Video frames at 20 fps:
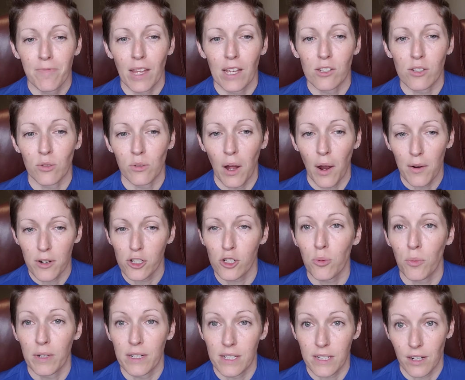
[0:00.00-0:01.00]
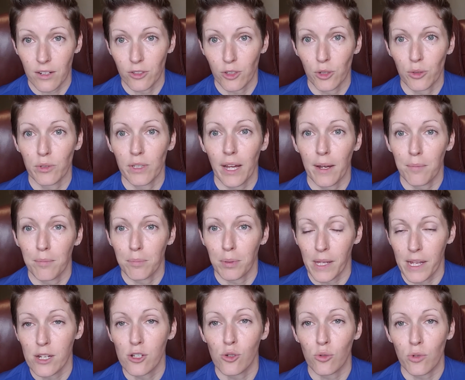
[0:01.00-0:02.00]
So I just wanted to tell you that
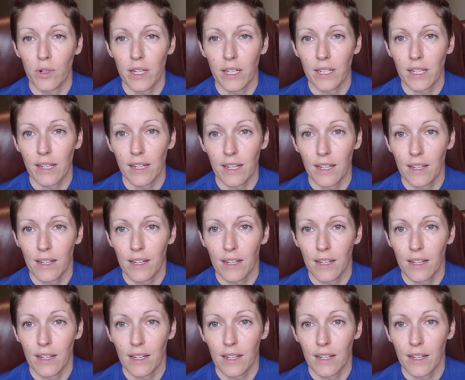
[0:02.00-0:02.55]
PlateJoy